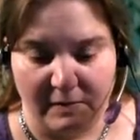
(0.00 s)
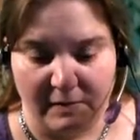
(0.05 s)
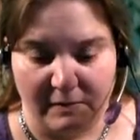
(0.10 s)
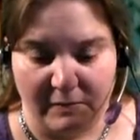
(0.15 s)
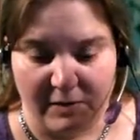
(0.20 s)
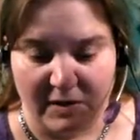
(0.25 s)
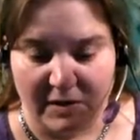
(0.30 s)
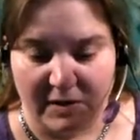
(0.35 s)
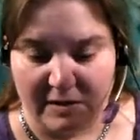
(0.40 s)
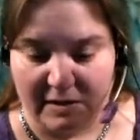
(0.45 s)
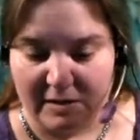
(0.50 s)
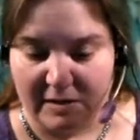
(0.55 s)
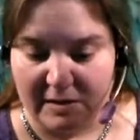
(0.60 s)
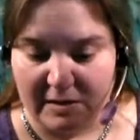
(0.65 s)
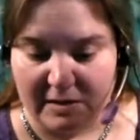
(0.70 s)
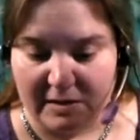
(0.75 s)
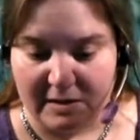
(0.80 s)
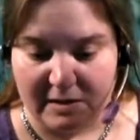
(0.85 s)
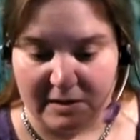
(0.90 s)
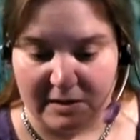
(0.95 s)
Because
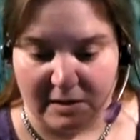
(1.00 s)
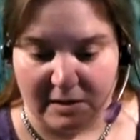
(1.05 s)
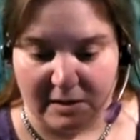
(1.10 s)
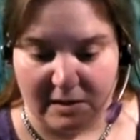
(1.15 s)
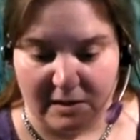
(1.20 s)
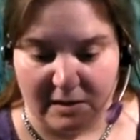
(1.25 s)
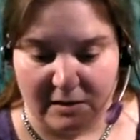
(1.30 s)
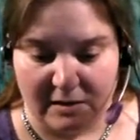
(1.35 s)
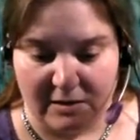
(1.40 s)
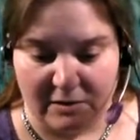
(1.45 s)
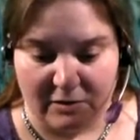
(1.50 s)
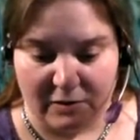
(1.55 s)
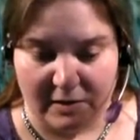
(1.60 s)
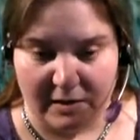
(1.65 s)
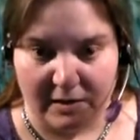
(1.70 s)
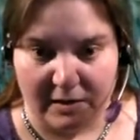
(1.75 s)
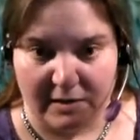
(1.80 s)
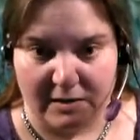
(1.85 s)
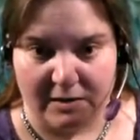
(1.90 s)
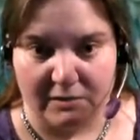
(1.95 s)
this is a join
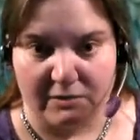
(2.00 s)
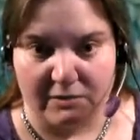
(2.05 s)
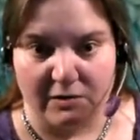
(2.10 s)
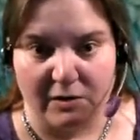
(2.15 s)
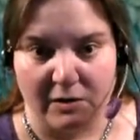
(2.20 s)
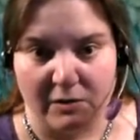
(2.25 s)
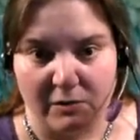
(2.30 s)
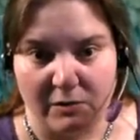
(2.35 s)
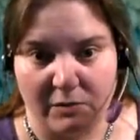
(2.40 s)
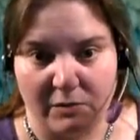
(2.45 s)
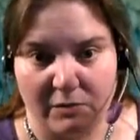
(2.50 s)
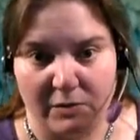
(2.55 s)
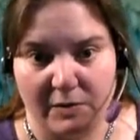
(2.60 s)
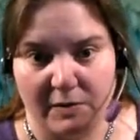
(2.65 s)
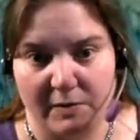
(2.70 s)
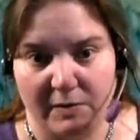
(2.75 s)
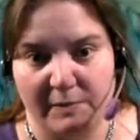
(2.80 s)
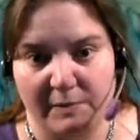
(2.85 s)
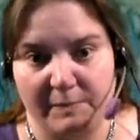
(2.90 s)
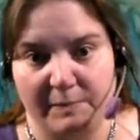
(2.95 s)
as you go,
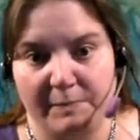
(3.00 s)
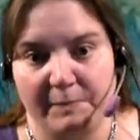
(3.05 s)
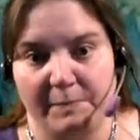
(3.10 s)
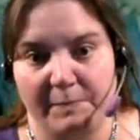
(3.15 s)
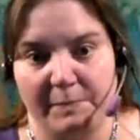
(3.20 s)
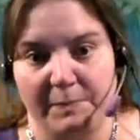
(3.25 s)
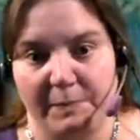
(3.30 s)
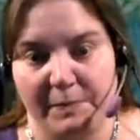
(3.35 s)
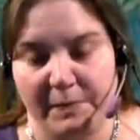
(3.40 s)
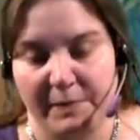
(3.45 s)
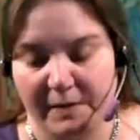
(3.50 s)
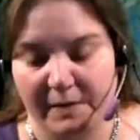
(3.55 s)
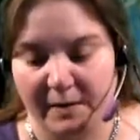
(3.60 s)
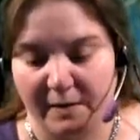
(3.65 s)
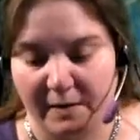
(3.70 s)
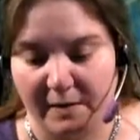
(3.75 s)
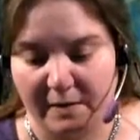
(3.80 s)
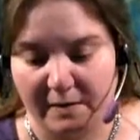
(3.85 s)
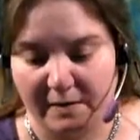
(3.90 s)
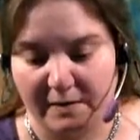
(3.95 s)

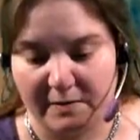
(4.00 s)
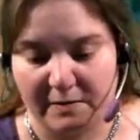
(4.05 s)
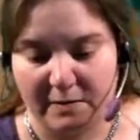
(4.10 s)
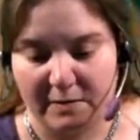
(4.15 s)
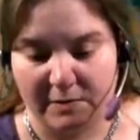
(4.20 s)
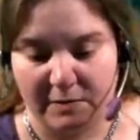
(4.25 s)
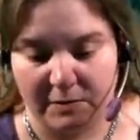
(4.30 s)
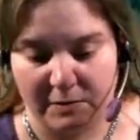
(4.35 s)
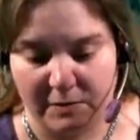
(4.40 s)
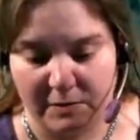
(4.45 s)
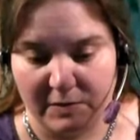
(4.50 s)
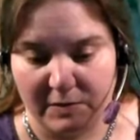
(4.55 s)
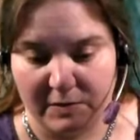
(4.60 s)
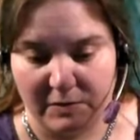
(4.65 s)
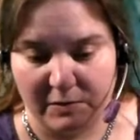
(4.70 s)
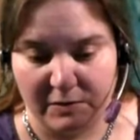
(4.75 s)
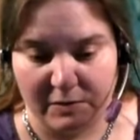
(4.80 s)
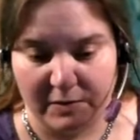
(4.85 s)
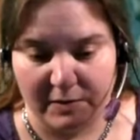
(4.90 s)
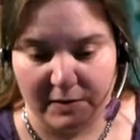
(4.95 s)
so you
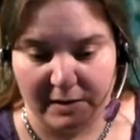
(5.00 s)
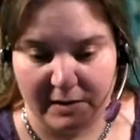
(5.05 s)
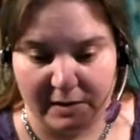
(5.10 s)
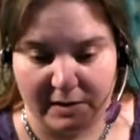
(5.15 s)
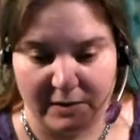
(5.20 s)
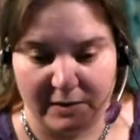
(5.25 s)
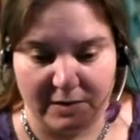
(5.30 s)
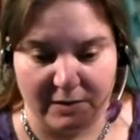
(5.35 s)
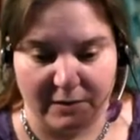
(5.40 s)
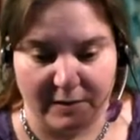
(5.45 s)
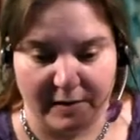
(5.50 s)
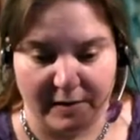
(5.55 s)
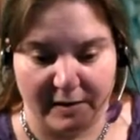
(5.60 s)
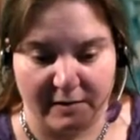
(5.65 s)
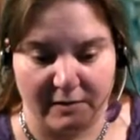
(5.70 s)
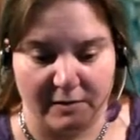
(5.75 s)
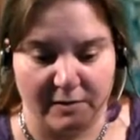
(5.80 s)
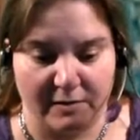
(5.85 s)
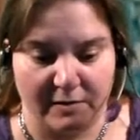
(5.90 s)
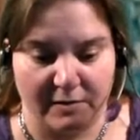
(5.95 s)
join each
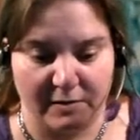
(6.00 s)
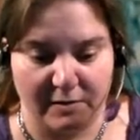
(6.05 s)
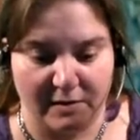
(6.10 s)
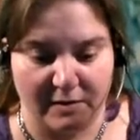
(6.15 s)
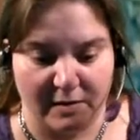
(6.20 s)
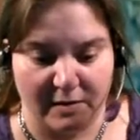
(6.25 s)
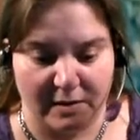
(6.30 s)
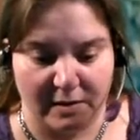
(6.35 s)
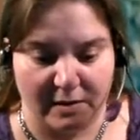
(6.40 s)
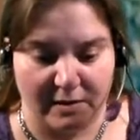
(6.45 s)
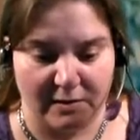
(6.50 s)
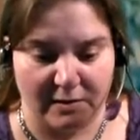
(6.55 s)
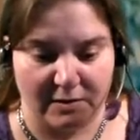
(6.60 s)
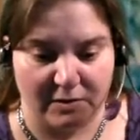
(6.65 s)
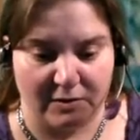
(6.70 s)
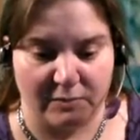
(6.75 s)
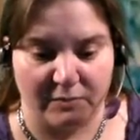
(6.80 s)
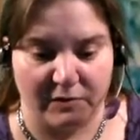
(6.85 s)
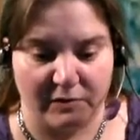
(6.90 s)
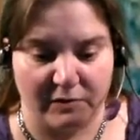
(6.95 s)
square as
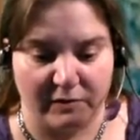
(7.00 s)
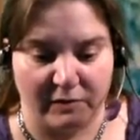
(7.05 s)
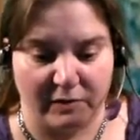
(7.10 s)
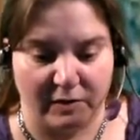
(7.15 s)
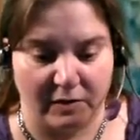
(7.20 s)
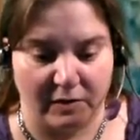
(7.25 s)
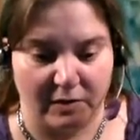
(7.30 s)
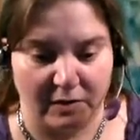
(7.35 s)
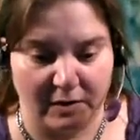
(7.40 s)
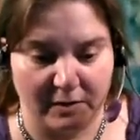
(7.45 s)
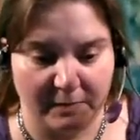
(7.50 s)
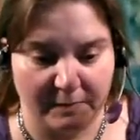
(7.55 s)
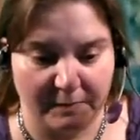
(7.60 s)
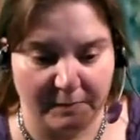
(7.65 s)
you move along.